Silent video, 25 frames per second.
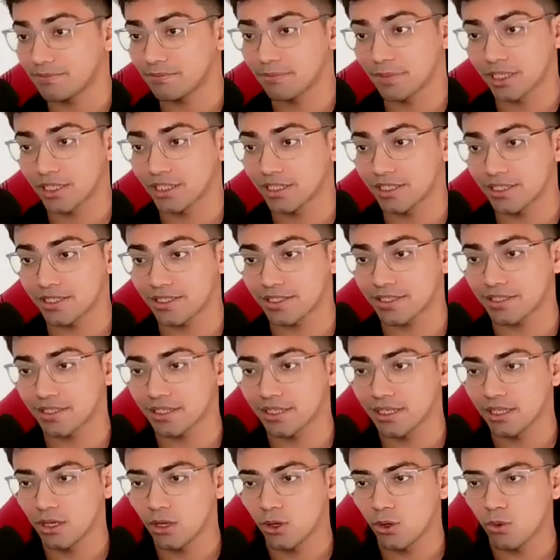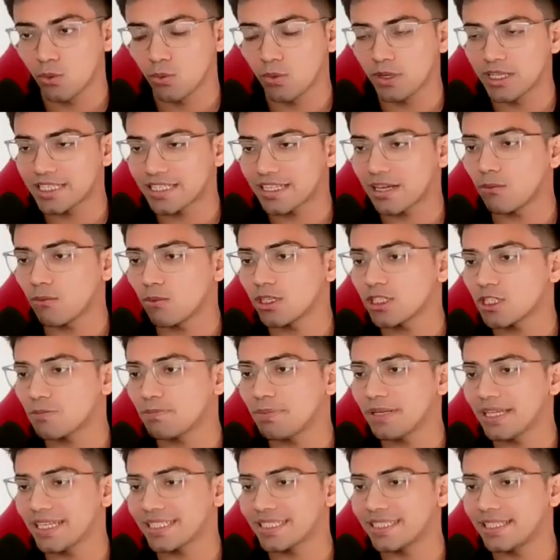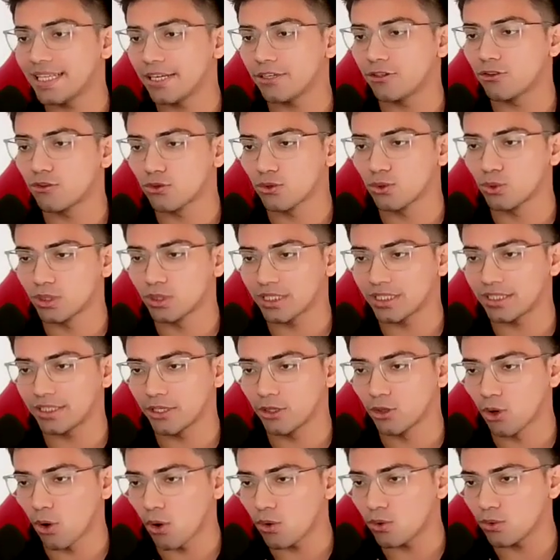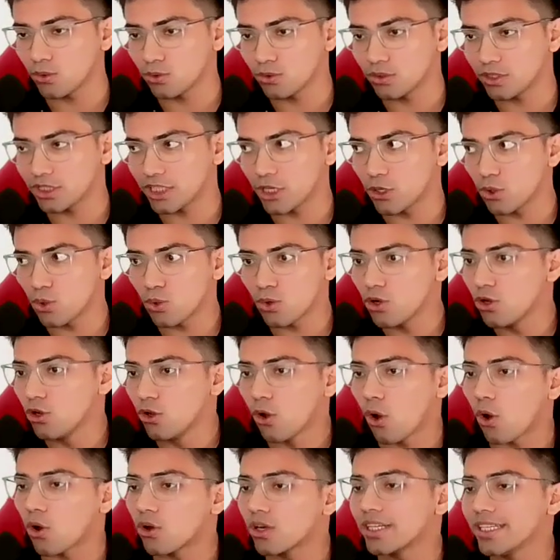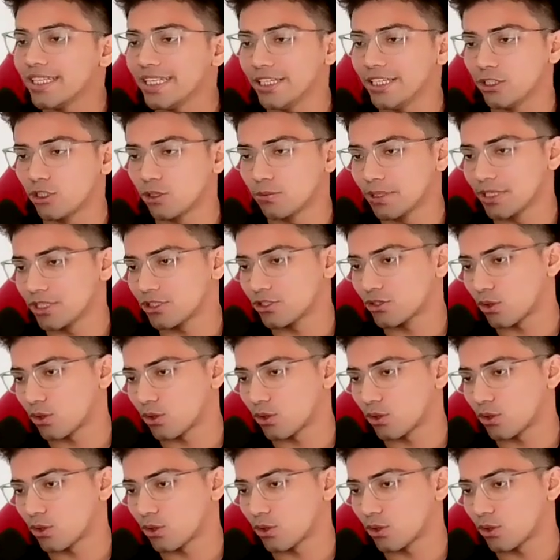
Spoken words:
Because when someone speaks their truth, they no longer need to be